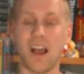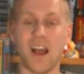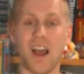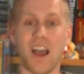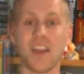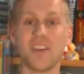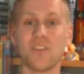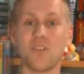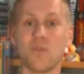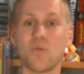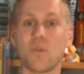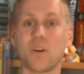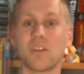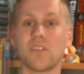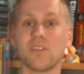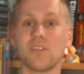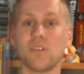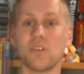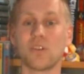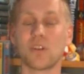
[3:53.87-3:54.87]
I know where
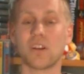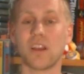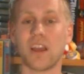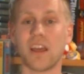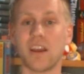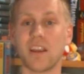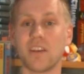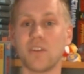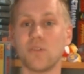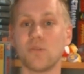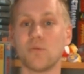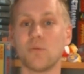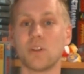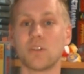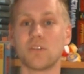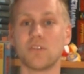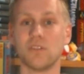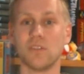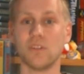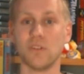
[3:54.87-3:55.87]
to look and I know
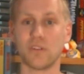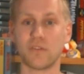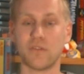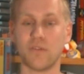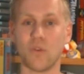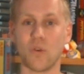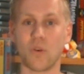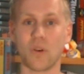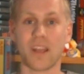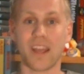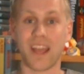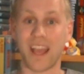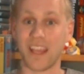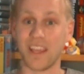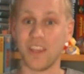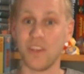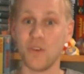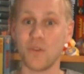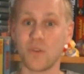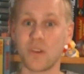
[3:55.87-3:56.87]
what to look for, and
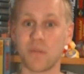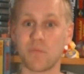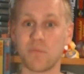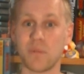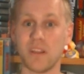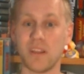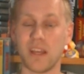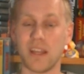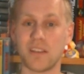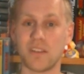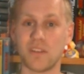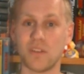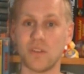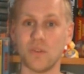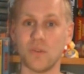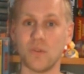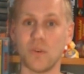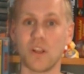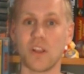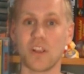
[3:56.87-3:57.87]
you can be that
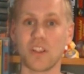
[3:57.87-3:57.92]
too.